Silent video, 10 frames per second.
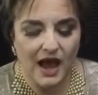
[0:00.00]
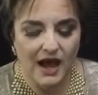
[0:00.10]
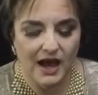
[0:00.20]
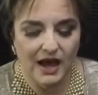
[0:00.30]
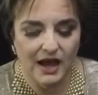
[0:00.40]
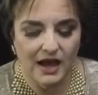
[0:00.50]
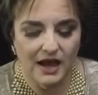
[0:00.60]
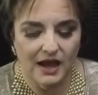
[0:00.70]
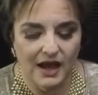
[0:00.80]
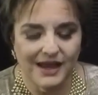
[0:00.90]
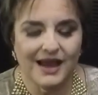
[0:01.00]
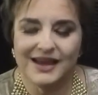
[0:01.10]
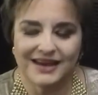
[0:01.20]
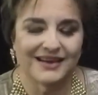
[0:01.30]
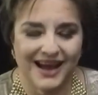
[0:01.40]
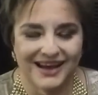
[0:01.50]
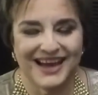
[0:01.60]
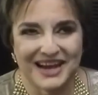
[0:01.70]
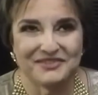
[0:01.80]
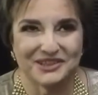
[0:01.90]
I get
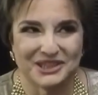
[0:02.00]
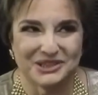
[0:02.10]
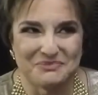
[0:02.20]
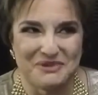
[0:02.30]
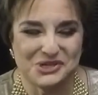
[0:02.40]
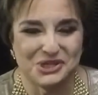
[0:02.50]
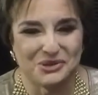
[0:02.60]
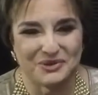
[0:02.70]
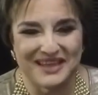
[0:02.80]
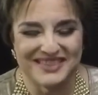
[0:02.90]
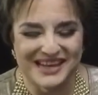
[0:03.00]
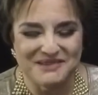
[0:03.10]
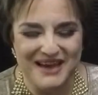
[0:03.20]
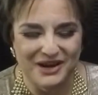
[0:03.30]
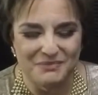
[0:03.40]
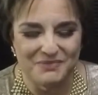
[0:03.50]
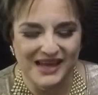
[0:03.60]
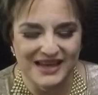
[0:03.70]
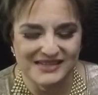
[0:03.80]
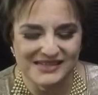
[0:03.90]
kind of a little emotional when I think about it,
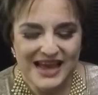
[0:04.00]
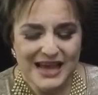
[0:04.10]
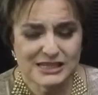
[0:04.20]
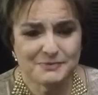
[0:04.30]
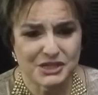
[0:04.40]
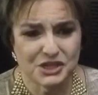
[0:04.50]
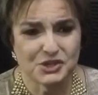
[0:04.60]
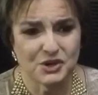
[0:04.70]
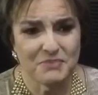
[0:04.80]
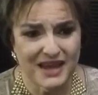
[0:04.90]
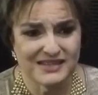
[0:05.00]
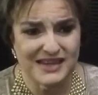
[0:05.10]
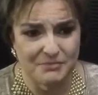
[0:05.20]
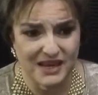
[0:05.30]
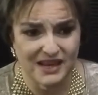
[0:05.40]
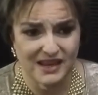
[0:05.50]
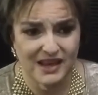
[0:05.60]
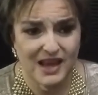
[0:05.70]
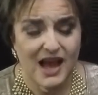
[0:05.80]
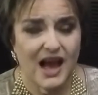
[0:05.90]
because especially during pandemic,
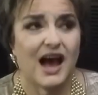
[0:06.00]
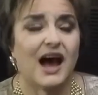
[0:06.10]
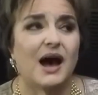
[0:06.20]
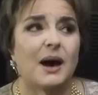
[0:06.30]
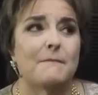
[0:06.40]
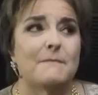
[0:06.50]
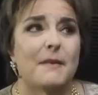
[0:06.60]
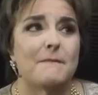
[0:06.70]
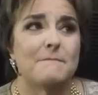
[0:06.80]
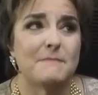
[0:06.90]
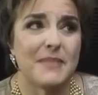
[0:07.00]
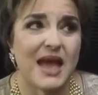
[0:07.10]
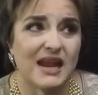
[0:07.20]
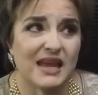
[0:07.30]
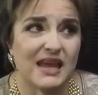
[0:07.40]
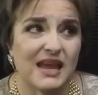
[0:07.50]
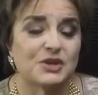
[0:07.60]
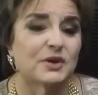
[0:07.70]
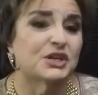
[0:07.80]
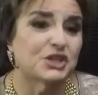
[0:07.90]
many,
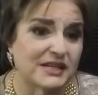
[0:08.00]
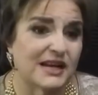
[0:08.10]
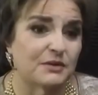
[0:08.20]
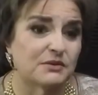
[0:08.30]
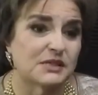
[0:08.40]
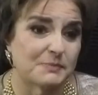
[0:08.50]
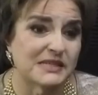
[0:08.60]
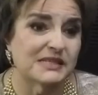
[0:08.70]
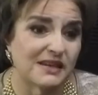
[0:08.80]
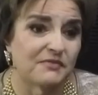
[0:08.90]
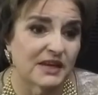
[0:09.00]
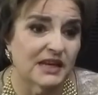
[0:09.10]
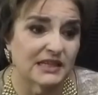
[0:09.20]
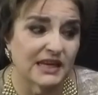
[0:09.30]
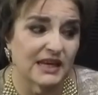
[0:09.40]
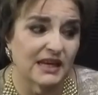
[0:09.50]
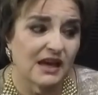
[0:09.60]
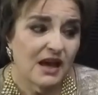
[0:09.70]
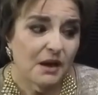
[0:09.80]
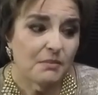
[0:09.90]
and during shutdown
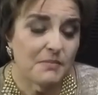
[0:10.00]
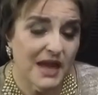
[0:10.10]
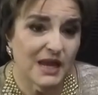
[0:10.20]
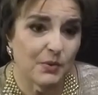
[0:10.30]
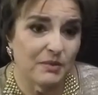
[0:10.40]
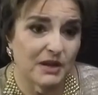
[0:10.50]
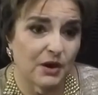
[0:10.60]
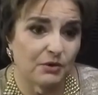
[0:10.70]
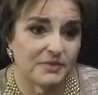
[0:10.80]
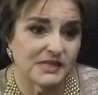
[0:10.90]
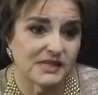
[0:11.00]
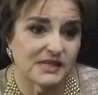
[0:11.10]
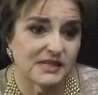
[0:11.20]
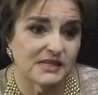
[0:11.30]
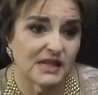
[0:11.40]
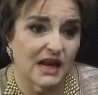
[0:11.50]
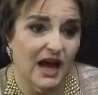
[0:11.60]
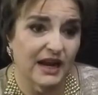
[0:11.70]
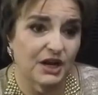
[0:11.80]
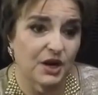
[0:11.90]
specifically, many women-owned businesses that
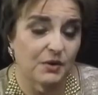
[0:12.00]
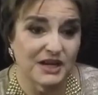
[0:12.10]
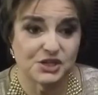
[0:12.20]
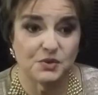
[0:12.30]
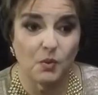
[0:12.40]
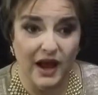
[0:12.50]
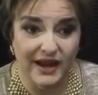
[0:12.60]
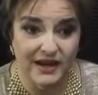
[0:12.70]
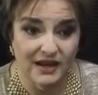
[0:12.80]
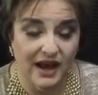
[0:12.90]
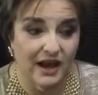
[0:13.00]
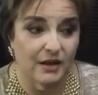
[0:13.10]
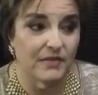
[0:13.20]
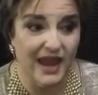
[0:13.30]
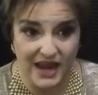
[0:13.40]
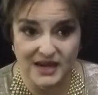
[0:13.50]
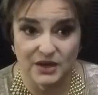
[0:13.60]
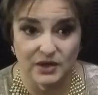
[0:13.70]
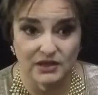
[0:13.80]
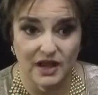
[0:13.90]
I know nationwide and
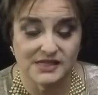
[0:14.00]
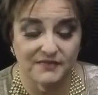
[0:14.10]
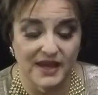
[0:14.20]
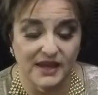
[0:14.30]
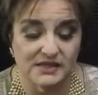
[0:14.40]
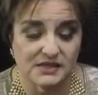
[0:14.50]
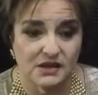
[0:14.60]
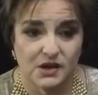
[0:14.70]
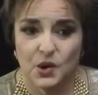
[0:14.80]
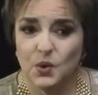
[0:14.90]
here in Las Vegas